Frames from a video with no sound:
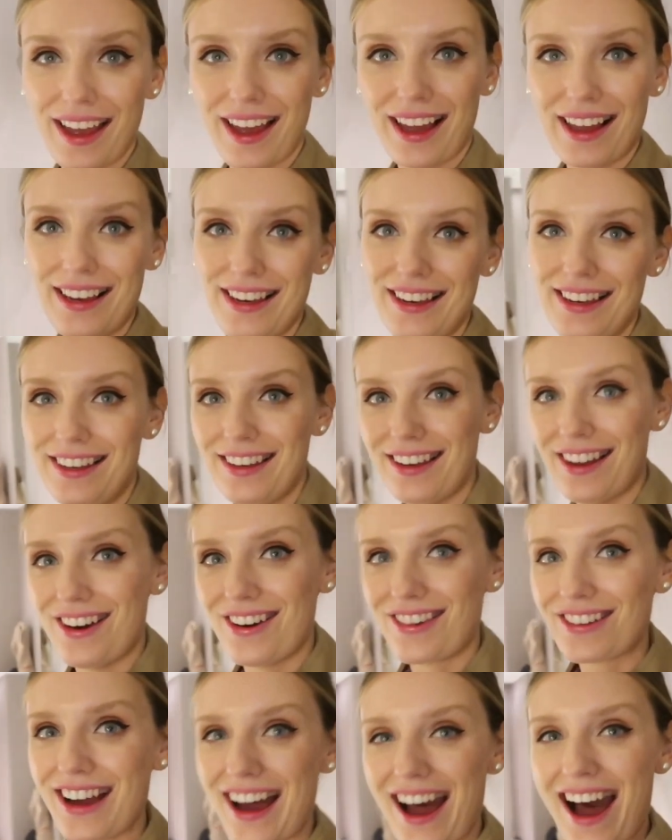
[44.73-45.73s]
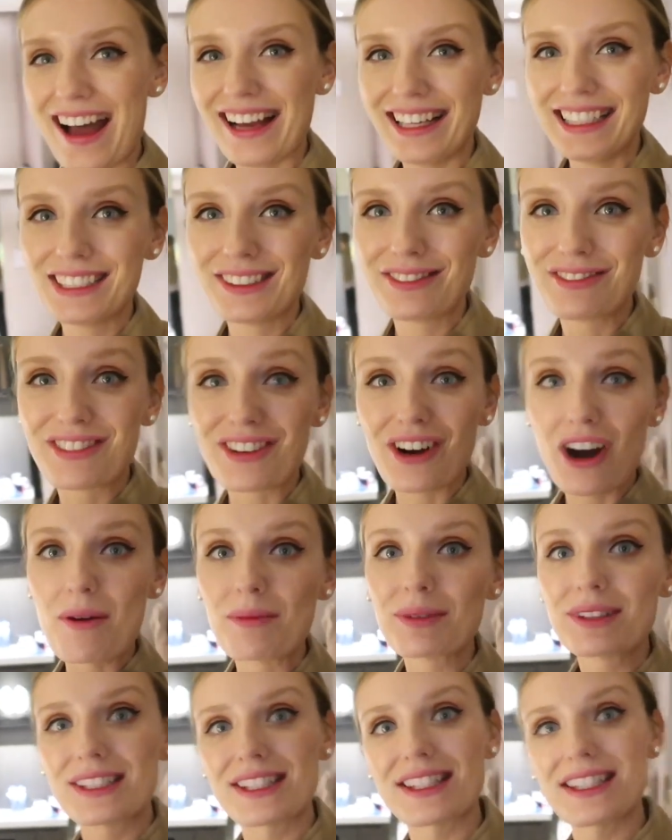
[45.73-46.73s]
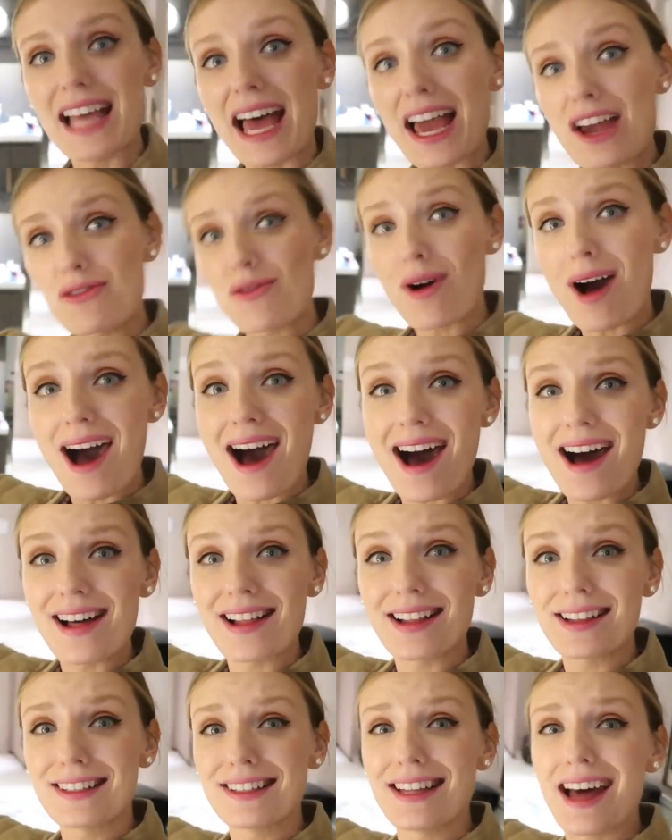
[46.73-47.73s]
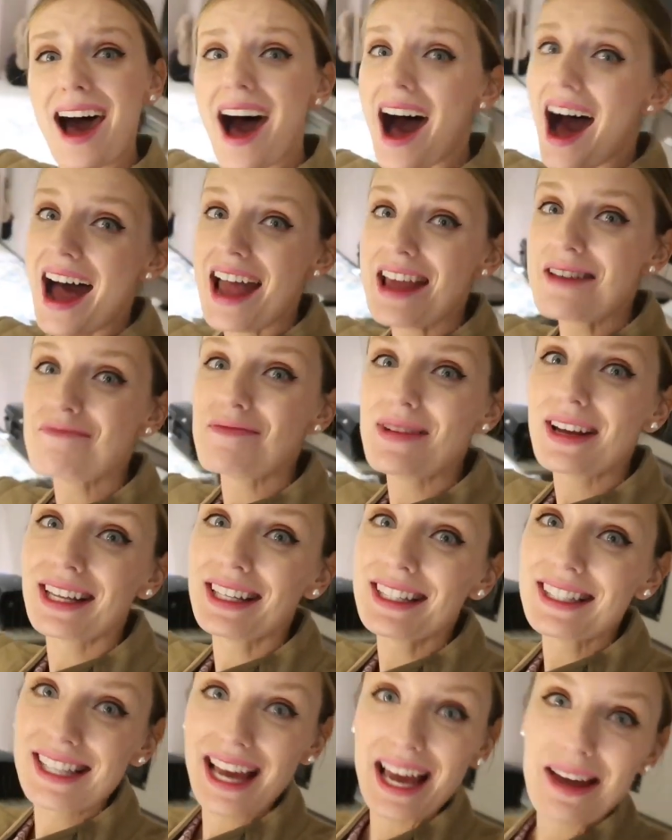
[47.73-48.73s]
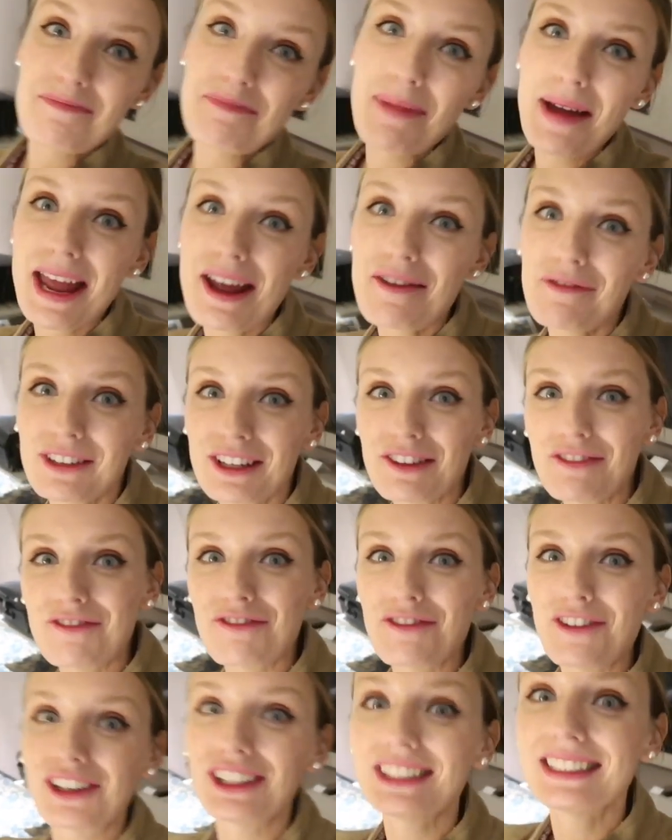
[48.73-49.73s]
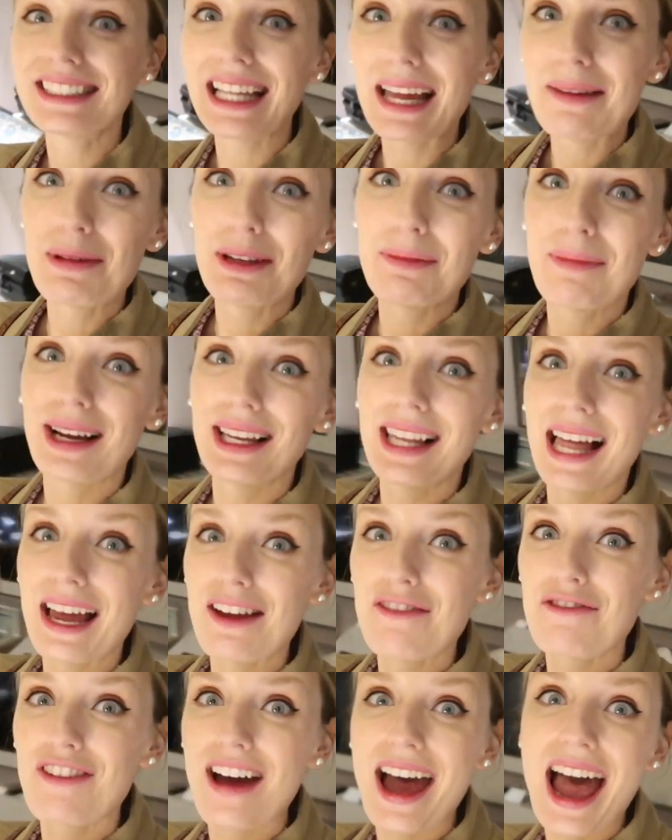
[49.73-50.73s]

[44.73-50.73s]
Hello guys from Taiwan! I am in Taipei for the first time in my life